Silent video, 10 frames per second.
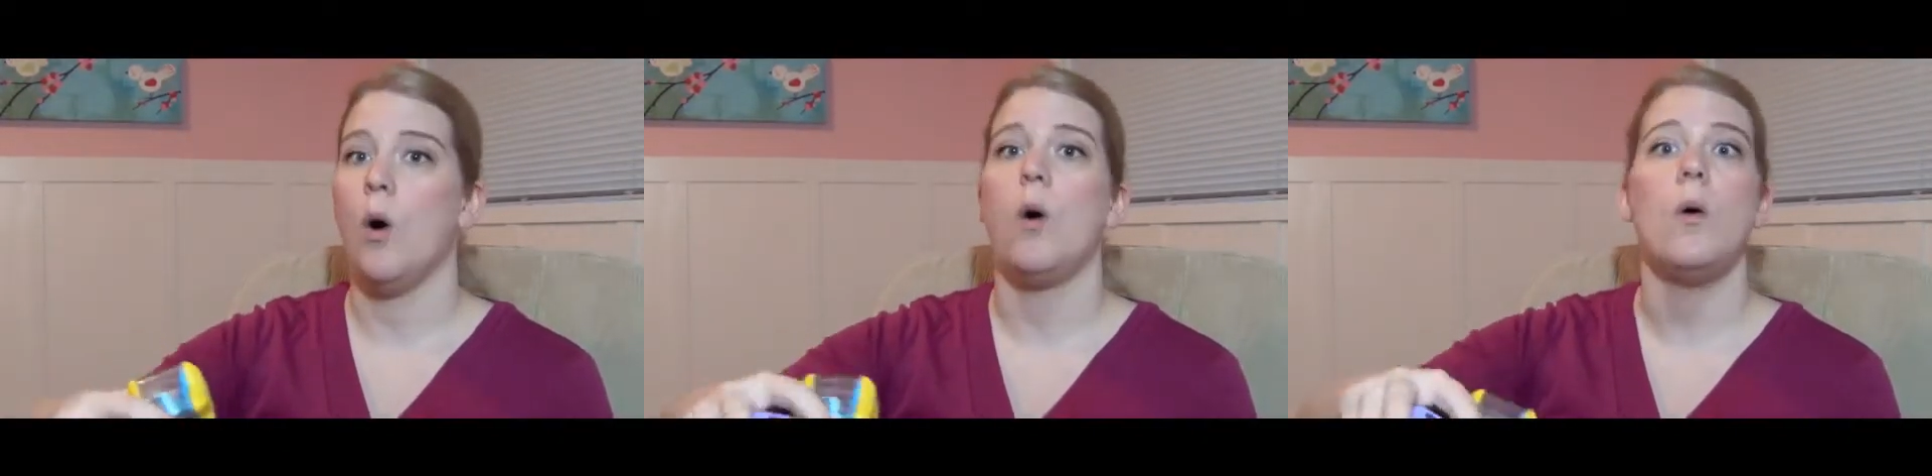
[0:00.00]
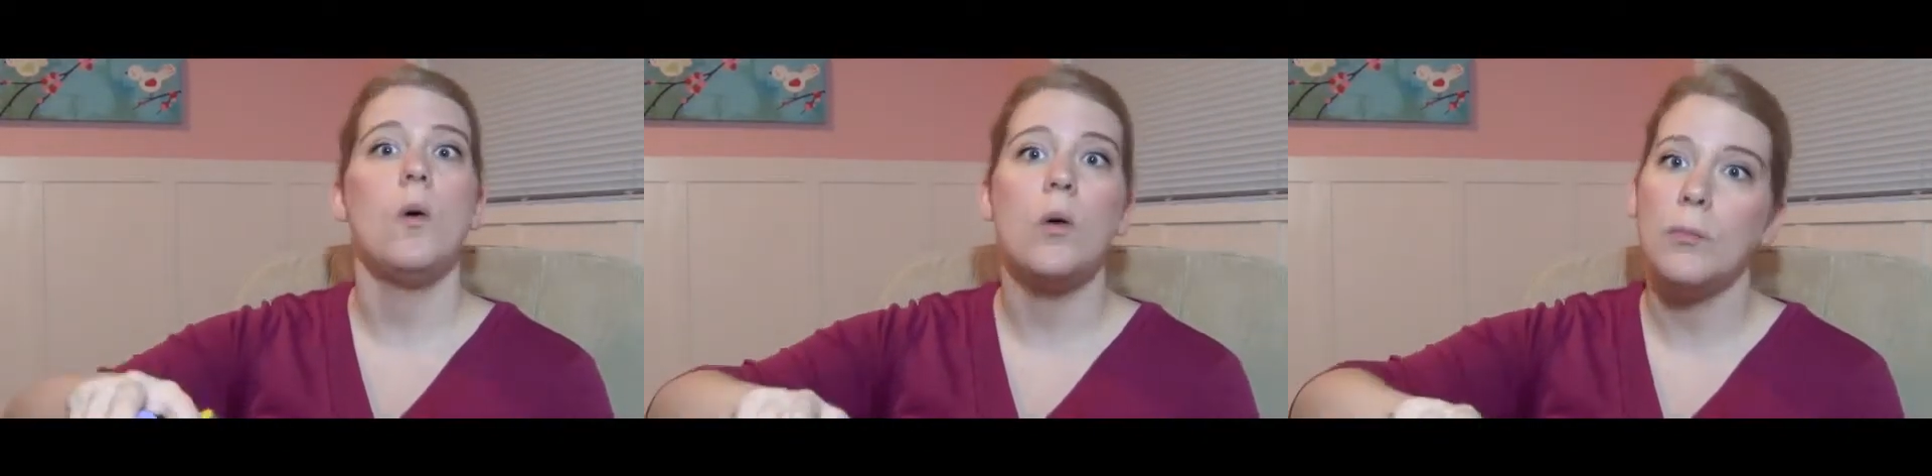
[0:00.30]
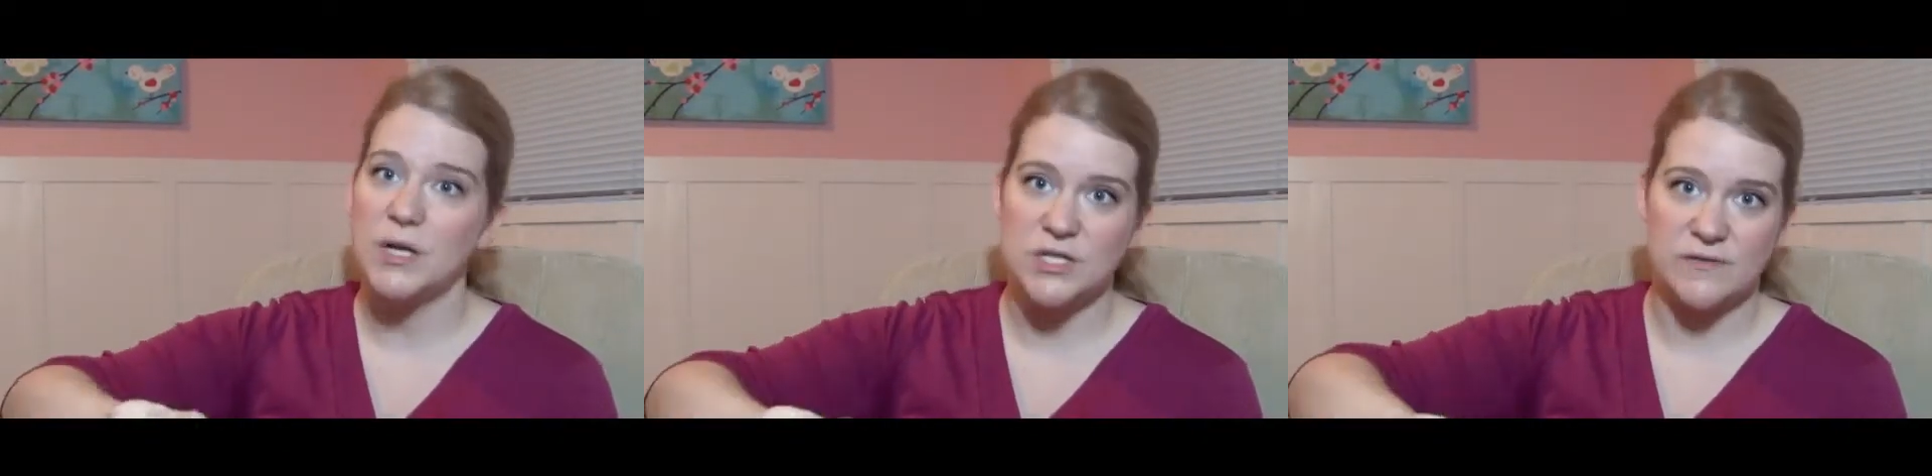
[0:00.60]

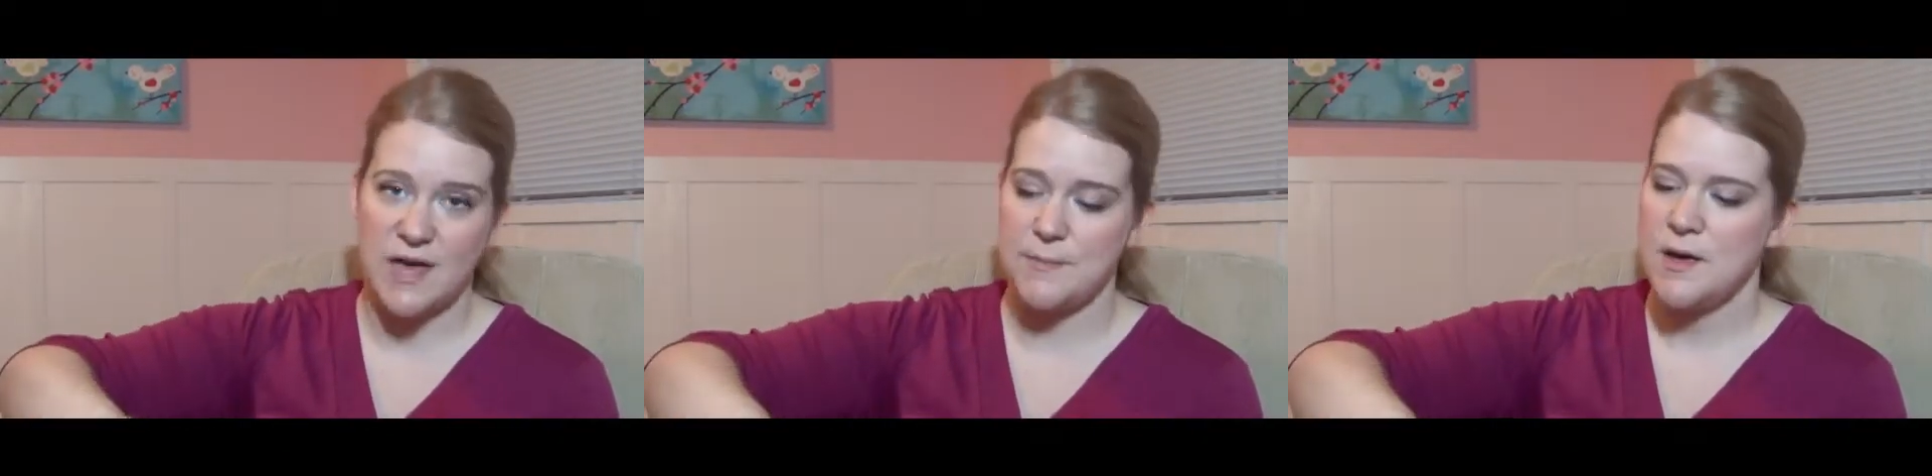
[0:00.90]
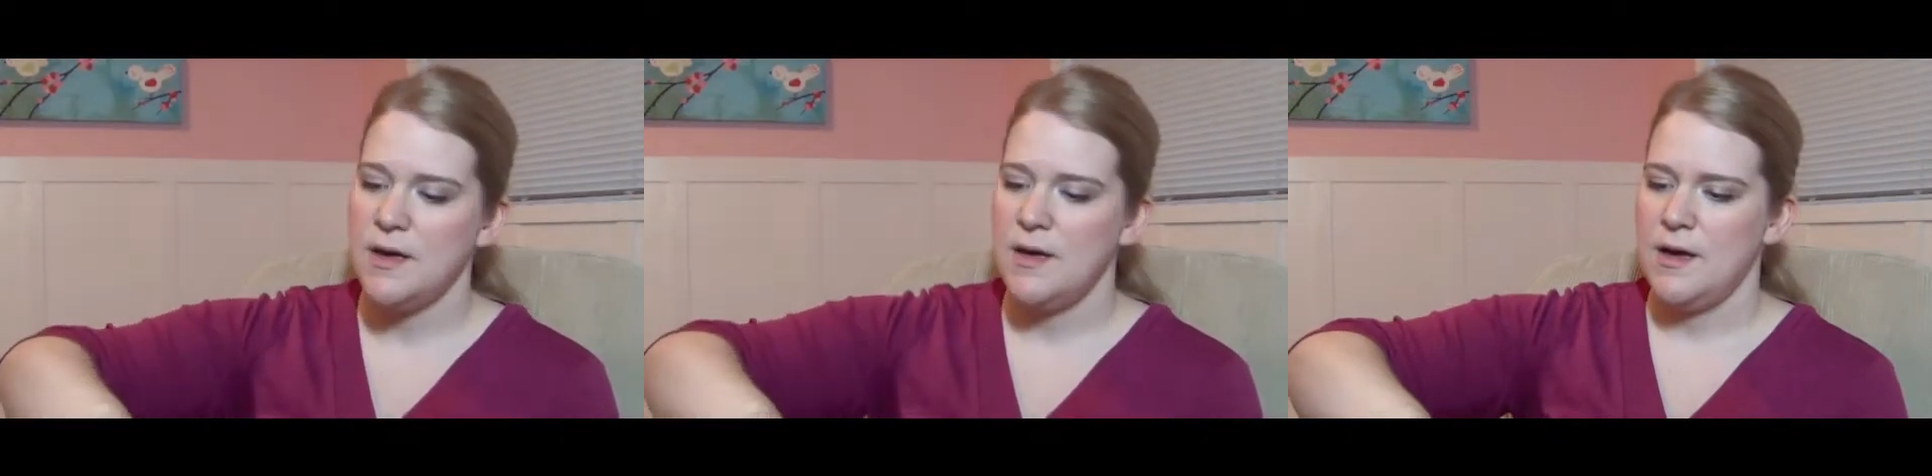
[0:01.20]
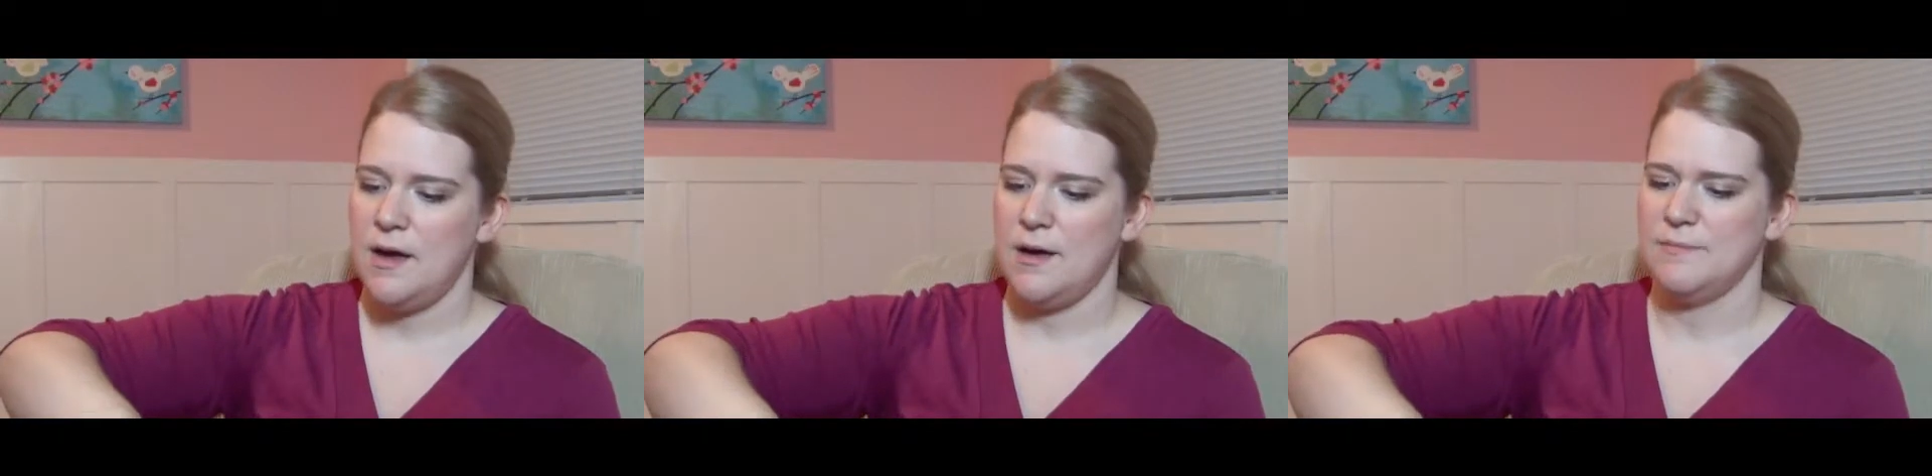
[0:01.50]
whole bunch of them.
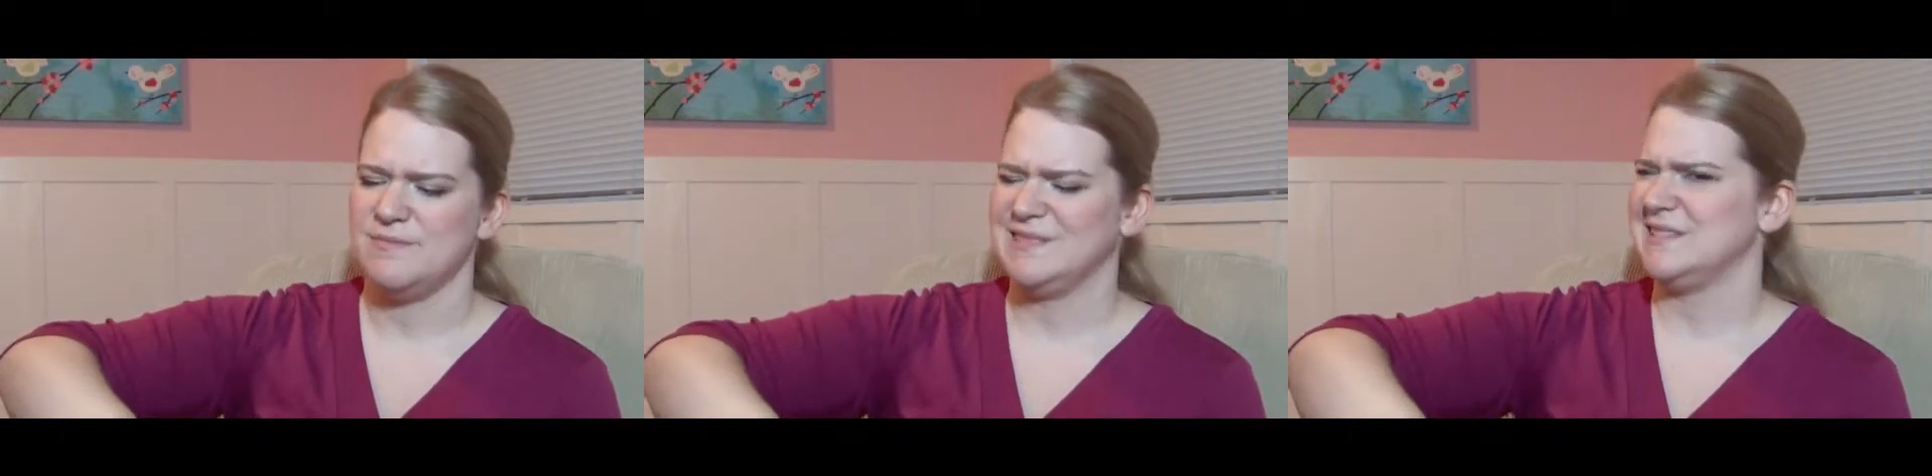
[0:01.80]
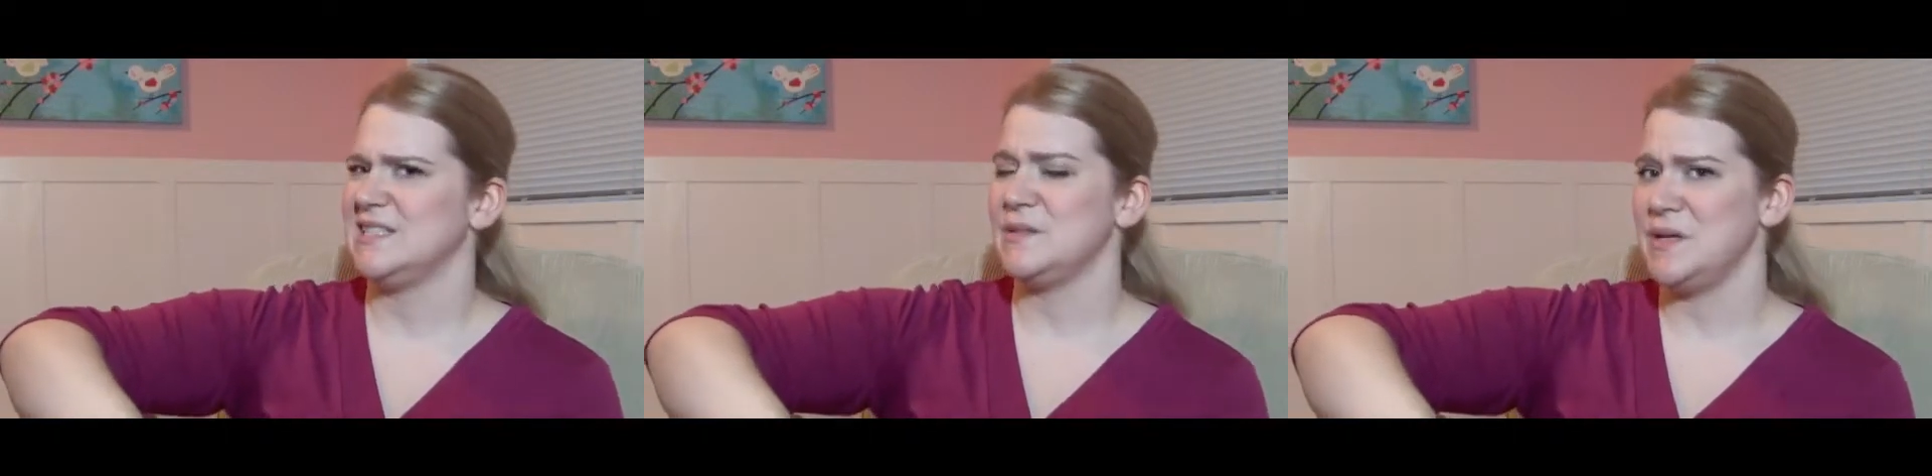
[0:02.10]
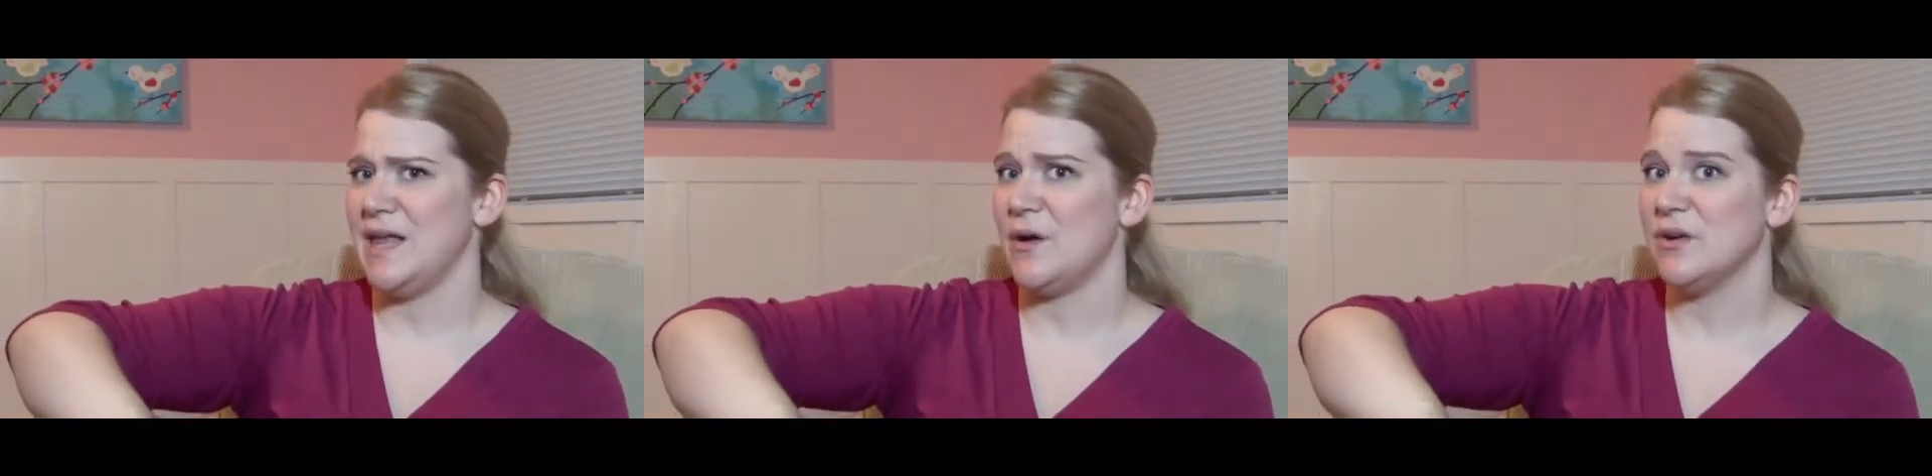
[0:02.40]
This is
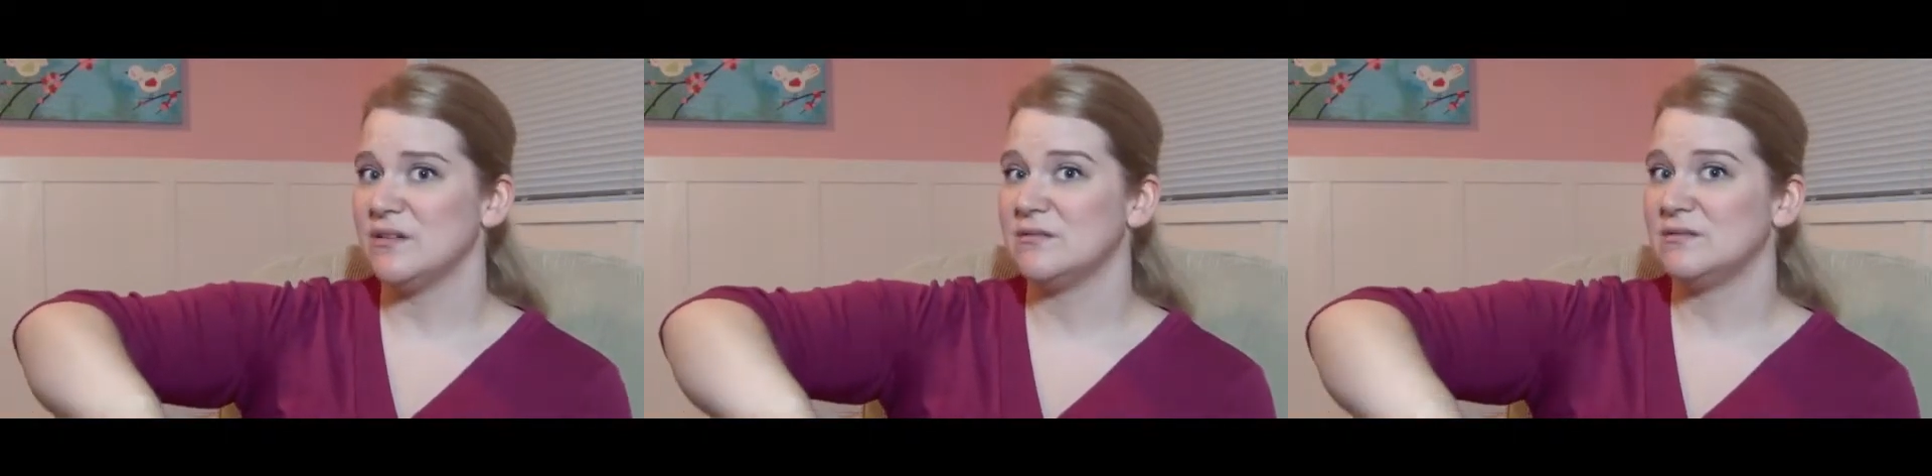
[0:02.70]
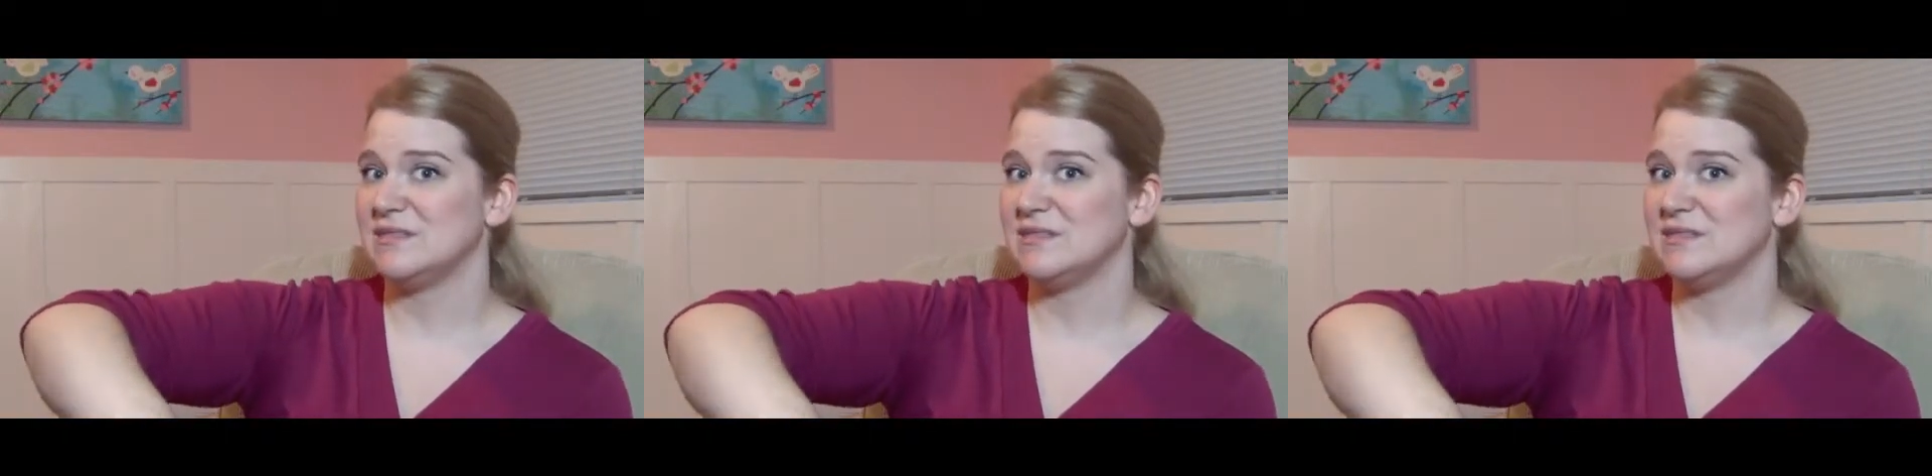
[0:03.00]
gonna be loud.